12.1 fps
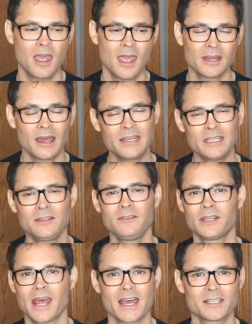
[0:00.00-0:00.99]
And I didn't
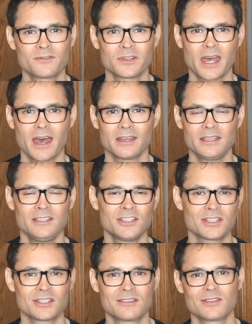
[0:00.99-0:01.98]
even ask for that. He
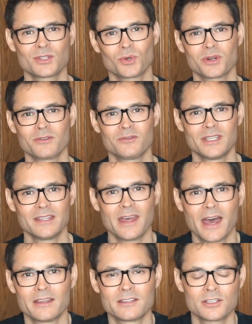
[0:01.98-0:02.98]
just sort of did
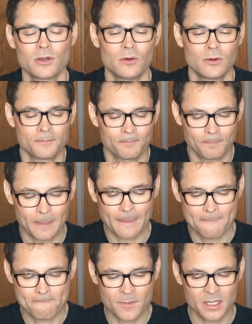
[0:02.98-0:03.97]
that. So
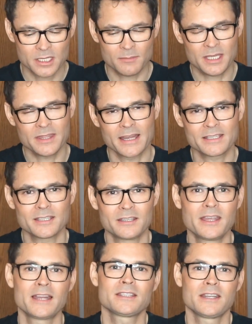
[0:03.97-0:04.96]
to me, that's
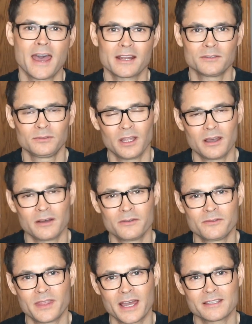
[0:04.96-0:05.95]
it. That's an act of
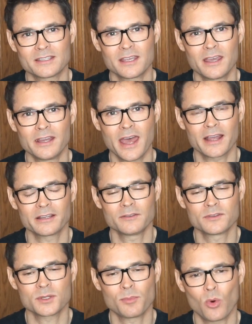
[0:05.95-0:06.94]
love. That's an act
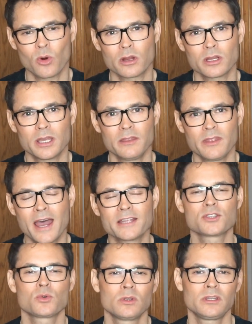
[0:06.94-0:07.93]
of support. And
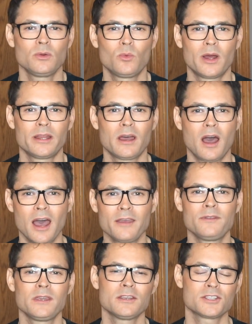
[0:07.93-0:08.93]
that's really what I
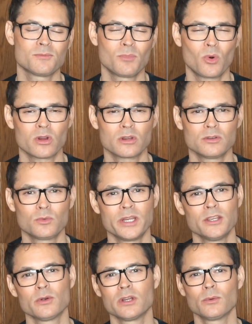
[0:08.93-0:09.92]
think is important when
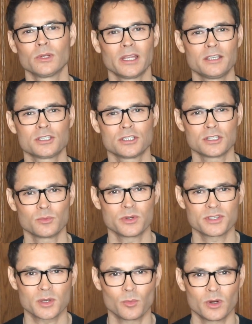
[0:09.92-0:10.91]
you're in a relationship
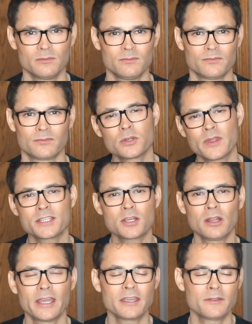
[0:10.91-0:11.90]
with someone. So that's
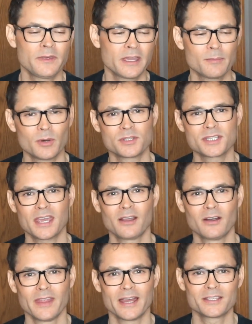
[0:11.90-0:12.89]
all I can think about saying
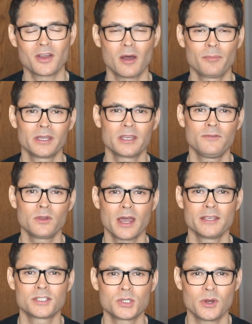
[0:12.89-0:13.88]
on that topic. If you
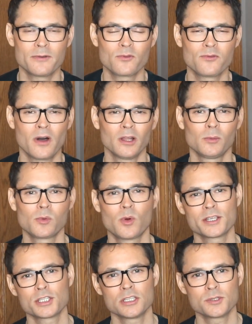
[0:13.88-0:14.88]
guys do have follow-up
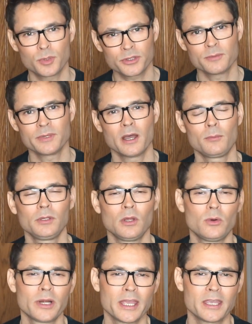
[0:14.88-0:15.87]
questions, put them down
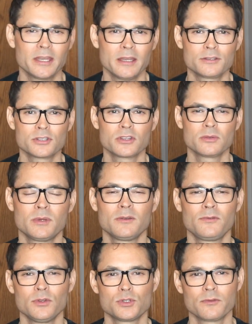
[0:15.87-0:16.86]
below and I can answer in a
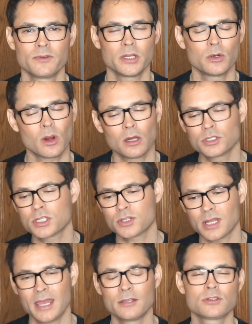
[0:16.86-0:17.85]
future video, or I'll
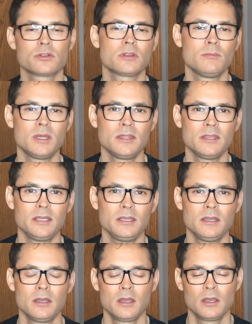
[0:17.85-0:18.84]
just answer them in
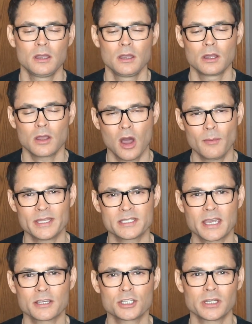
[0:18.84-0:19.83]
the comment
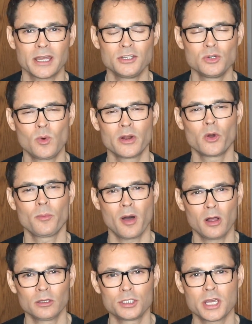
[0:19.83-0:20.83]
section. I do want to
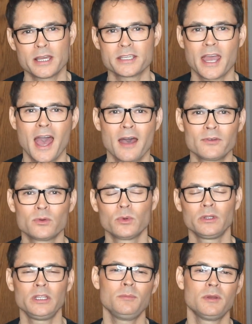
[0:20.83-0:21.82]
apologize. I haven't
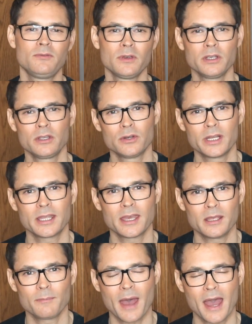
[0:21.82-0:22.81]
really been very good at
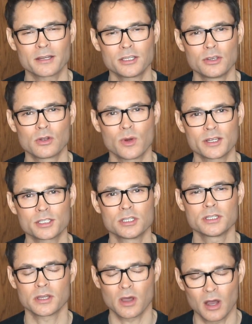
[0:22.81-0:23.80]
getting back to your
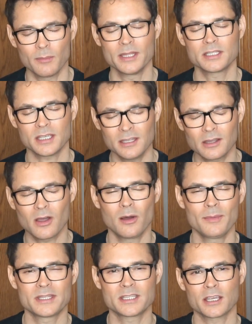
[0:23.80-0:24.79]
questions and comments in the
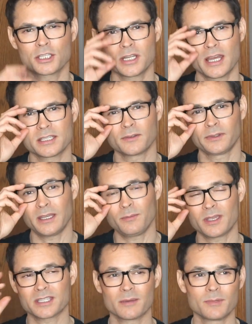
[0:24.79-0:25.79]
comment section as of late
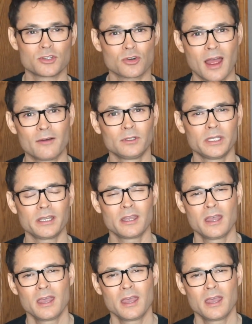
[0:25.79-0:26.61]
because I've been traveling.